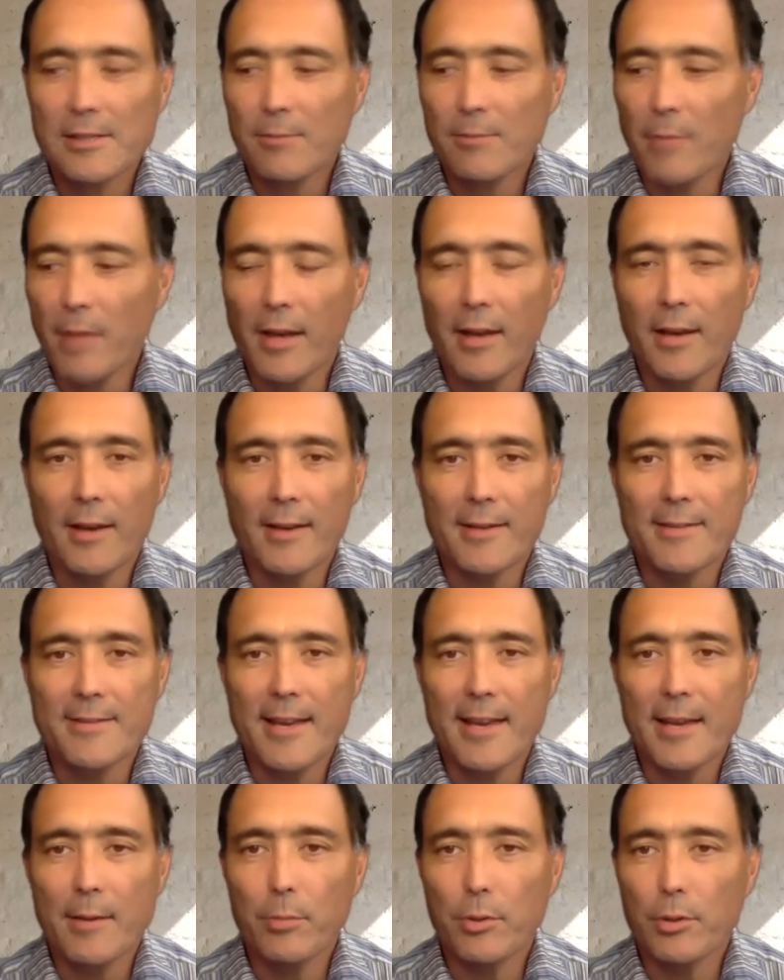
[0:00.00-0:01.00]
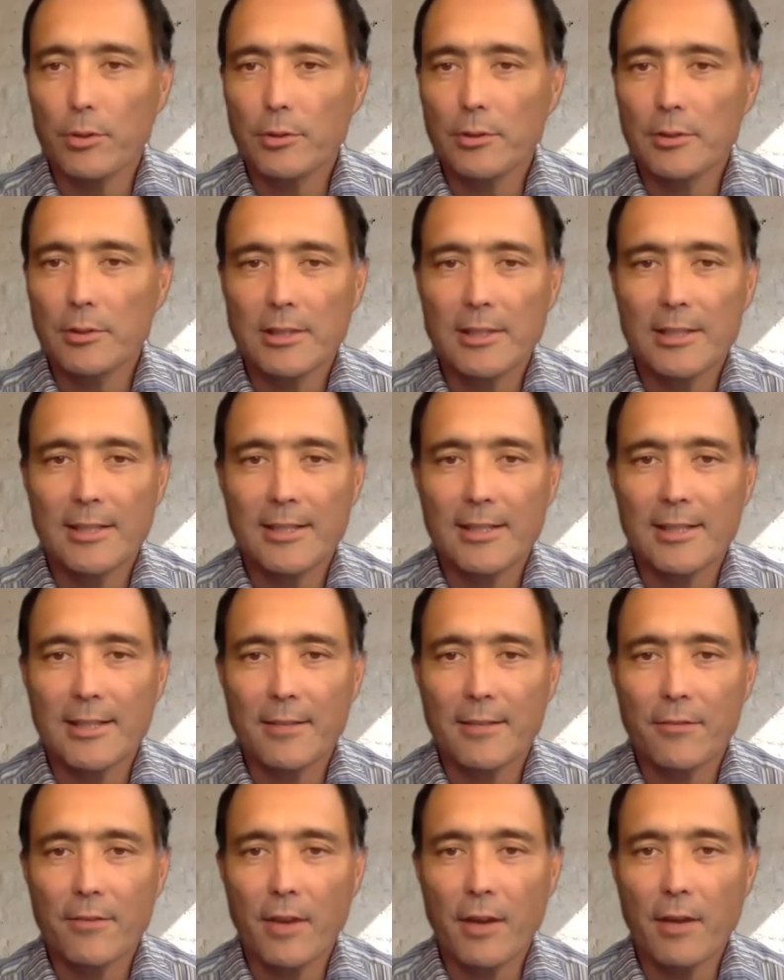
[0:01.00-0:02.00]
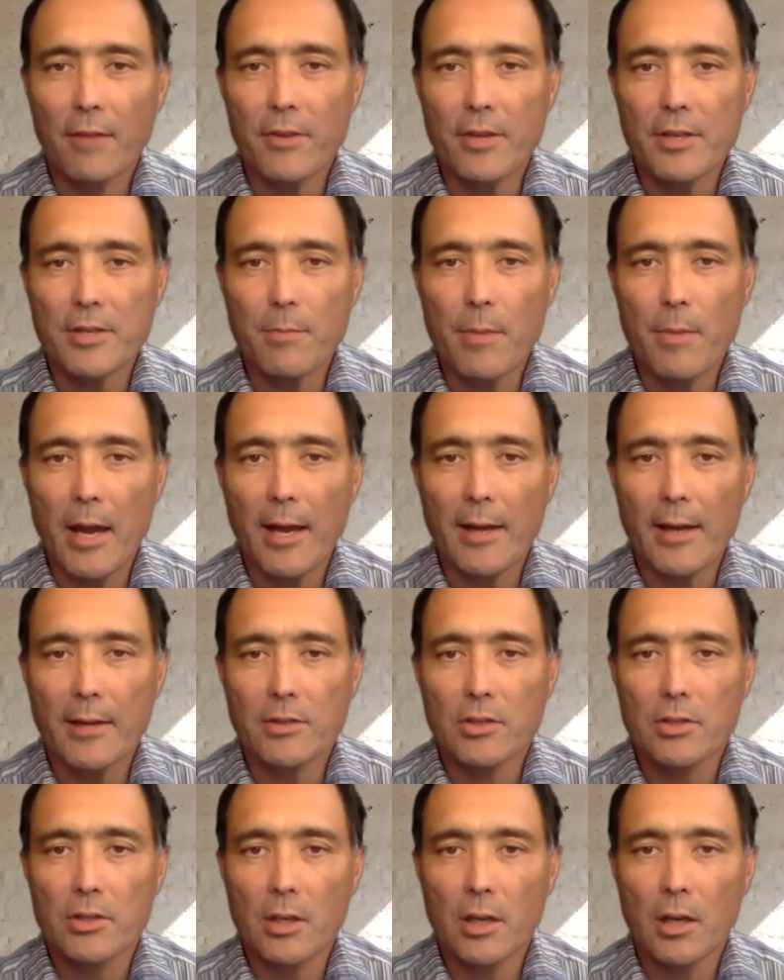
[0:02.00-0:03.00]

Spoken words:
make an example of this match.